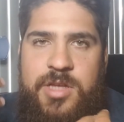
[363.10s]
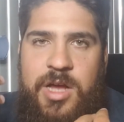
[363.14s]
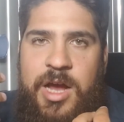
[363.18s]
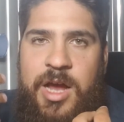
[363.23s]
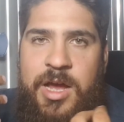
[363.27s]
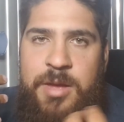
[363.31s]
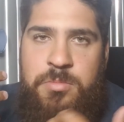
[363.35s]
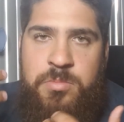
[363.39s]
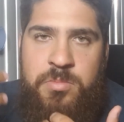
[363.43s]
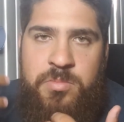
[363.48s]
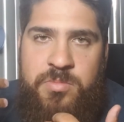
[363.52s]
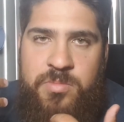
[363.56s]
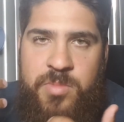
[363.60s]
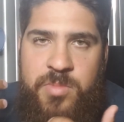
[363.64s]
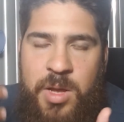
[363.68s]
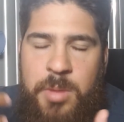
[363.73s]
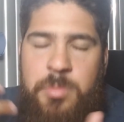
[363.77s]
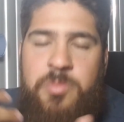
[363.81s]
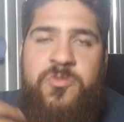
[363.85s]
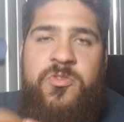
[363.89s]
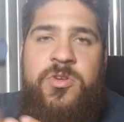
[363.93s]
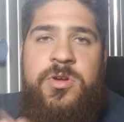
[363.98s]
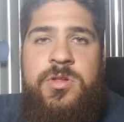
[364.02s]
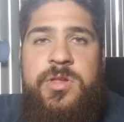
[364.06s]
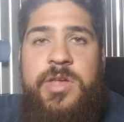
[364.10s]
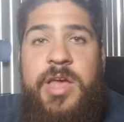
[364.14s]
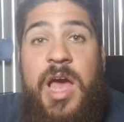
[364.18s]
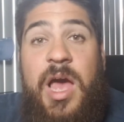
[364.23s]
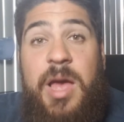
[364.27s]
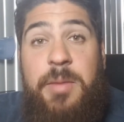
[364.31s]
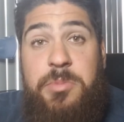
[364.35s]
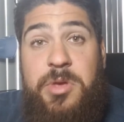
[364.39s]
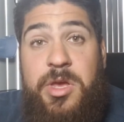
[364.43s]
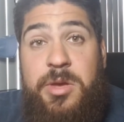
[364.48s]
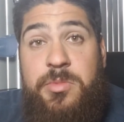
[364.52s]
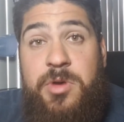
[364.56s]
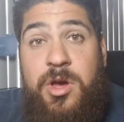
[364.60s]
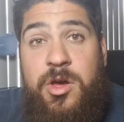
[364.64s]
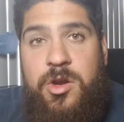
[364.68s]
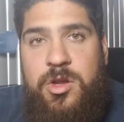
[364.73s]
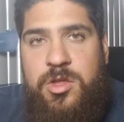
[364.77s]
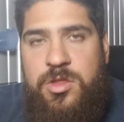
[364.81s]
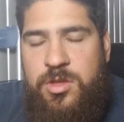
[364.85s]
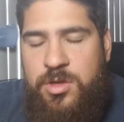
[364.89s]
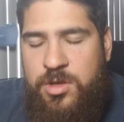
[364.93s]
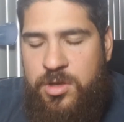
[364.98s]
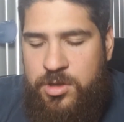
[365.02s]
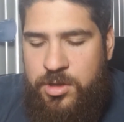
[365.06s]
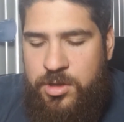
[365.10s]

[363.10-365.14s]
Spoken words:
I'm really happy about it.